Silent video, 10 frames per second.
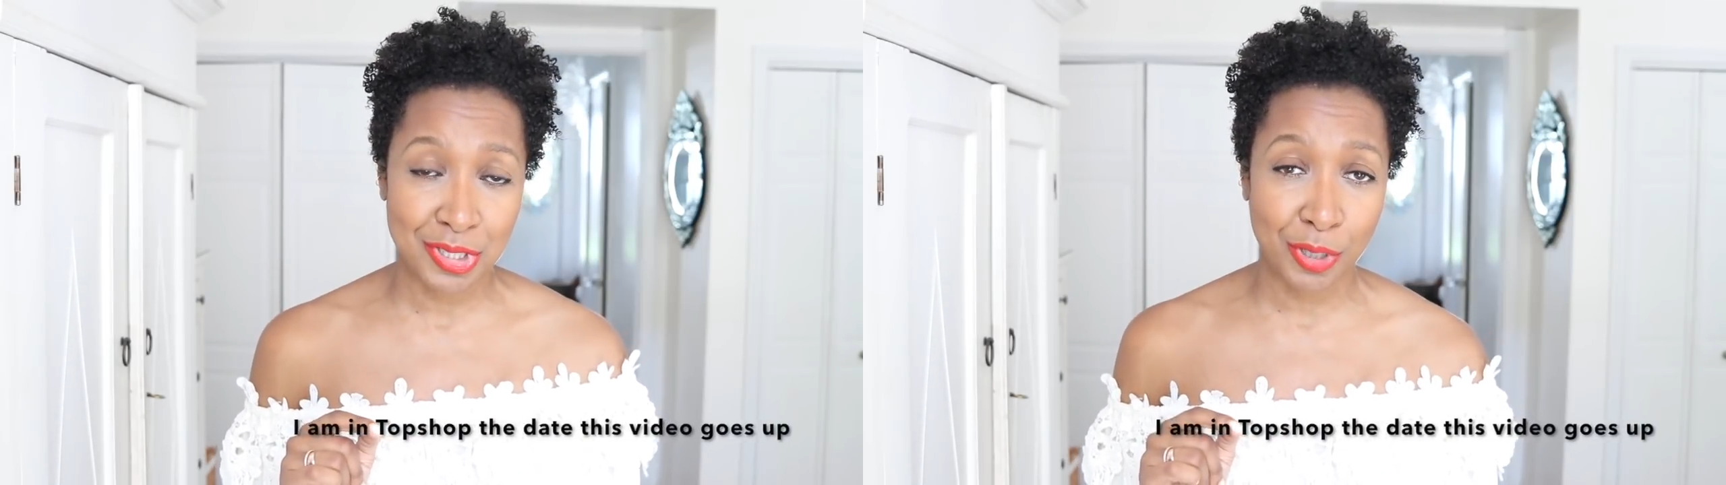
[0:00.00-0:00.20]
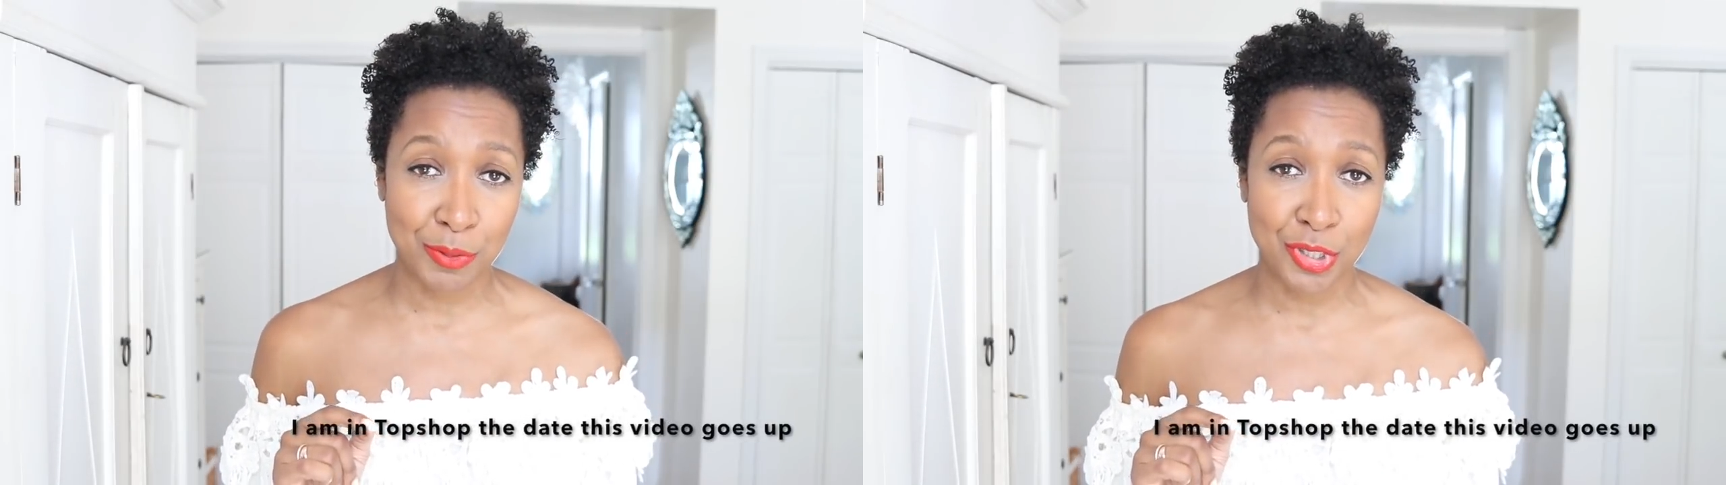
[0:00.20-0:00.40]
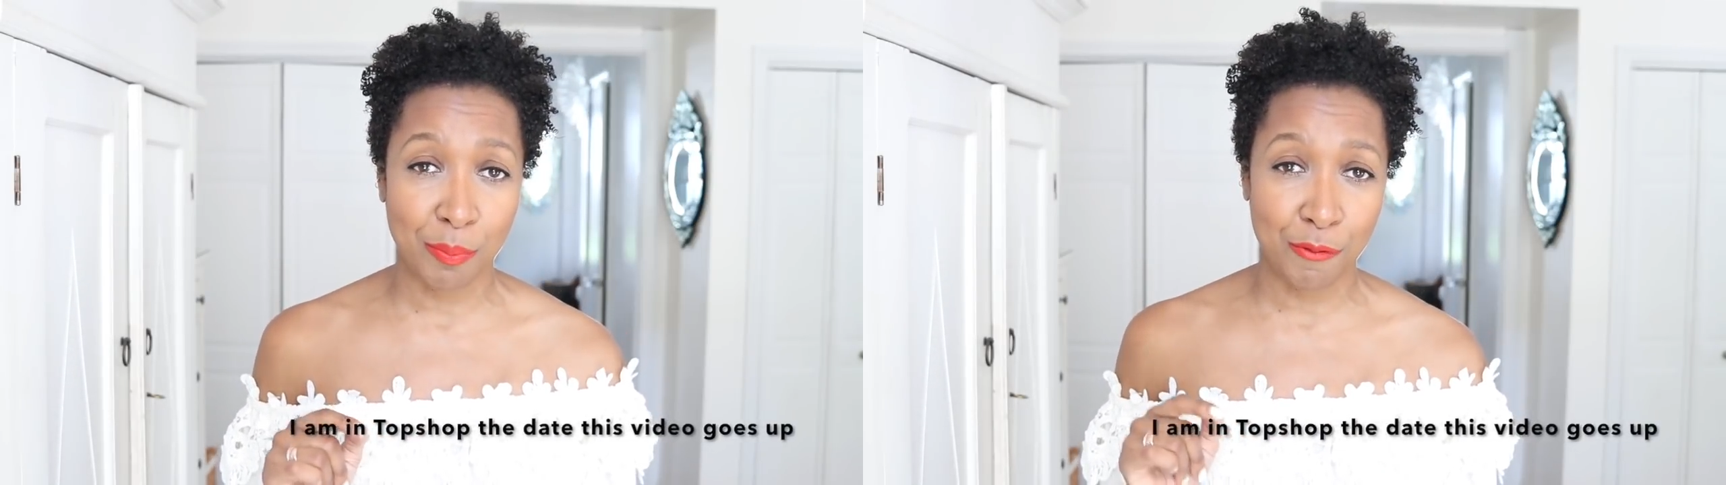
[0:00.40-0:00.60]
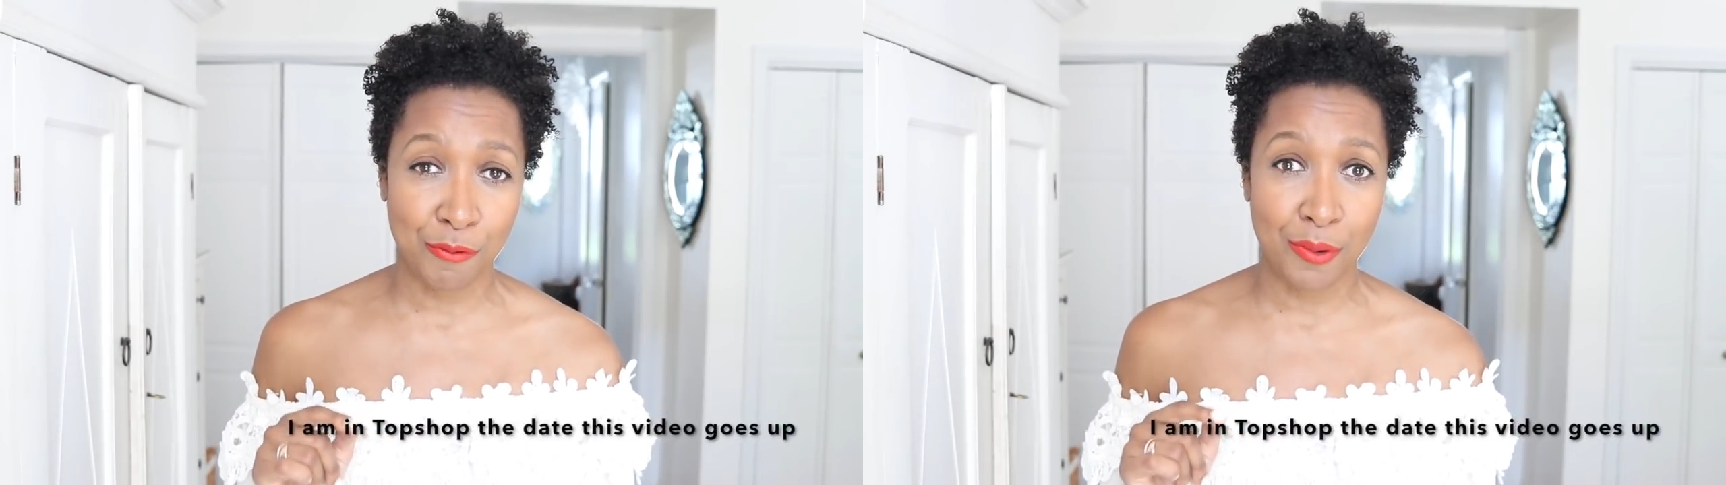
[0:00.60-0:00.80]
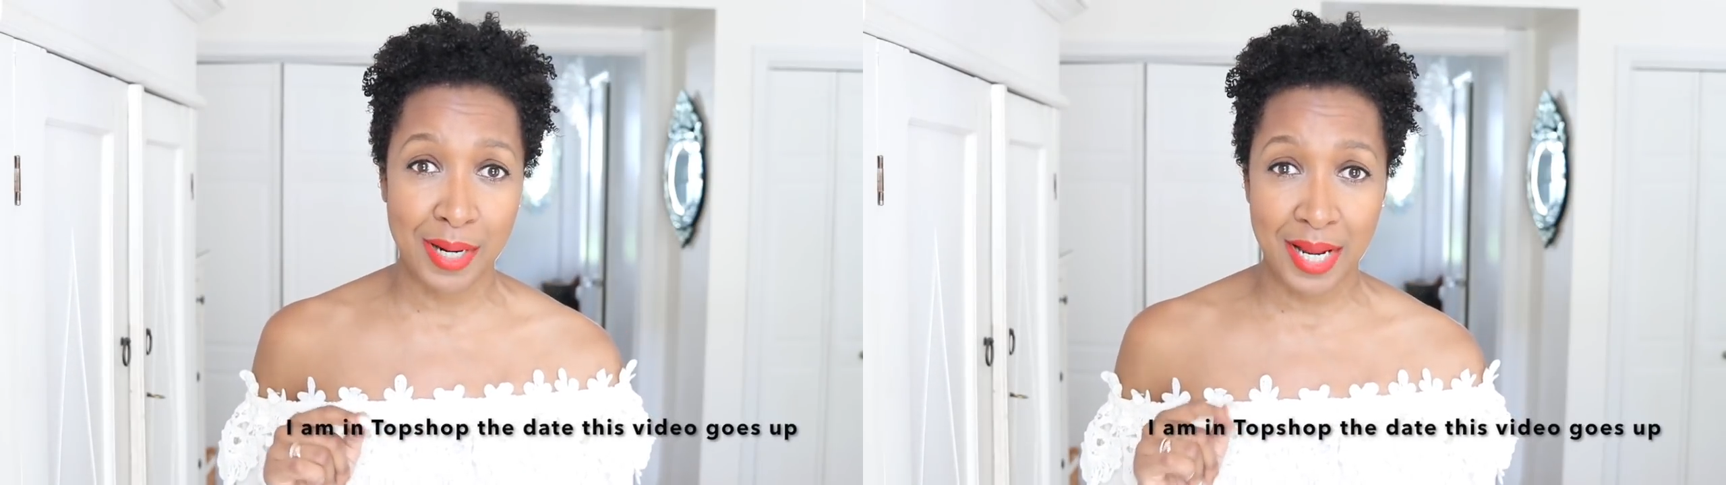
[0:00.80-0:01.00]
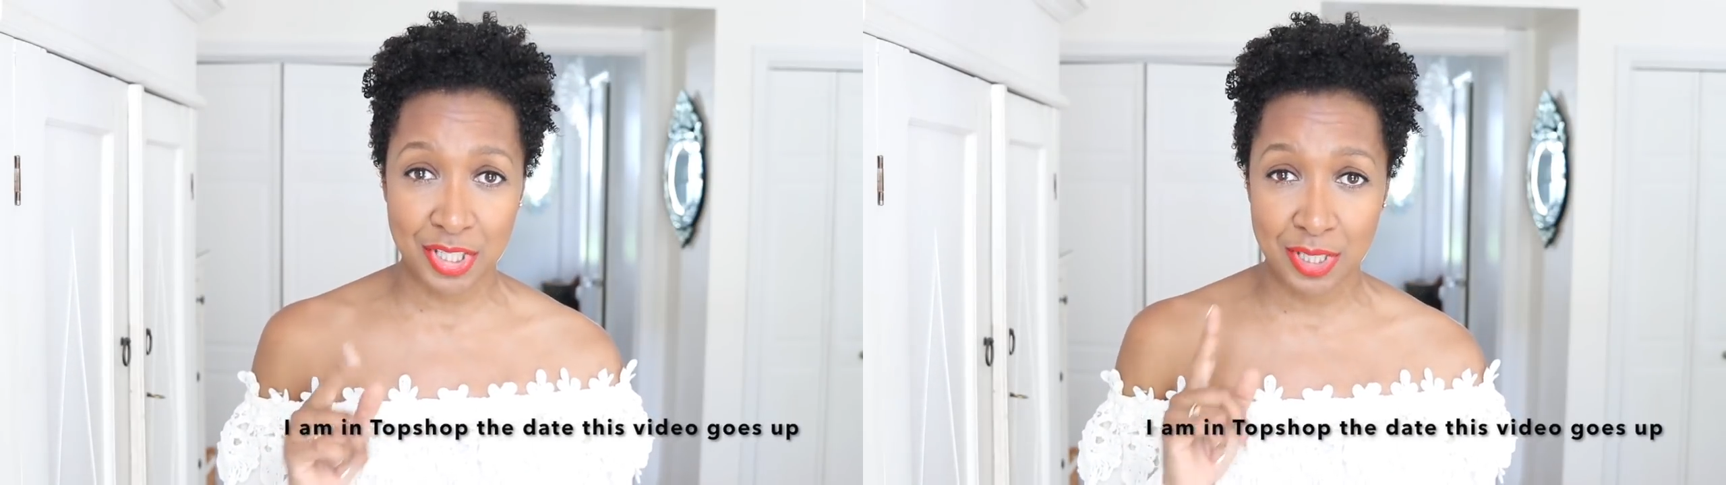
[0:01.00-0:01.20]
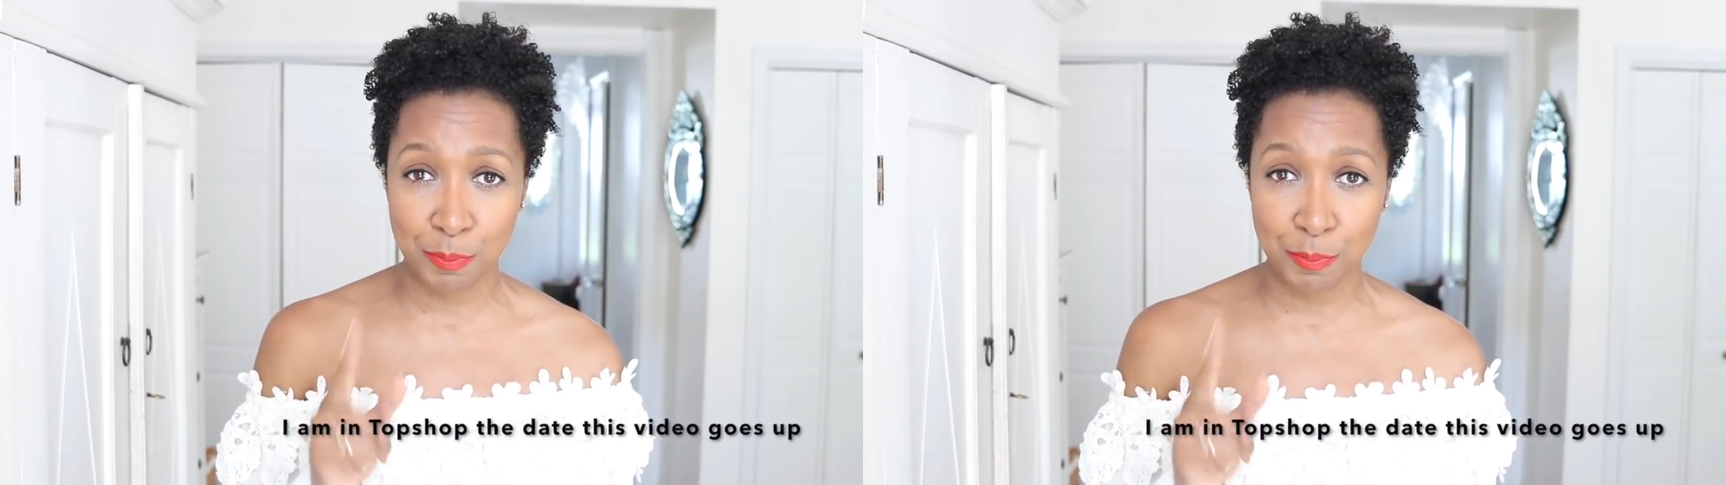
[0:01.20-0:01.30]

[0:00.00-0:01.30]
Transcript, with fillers: Topshop before I actually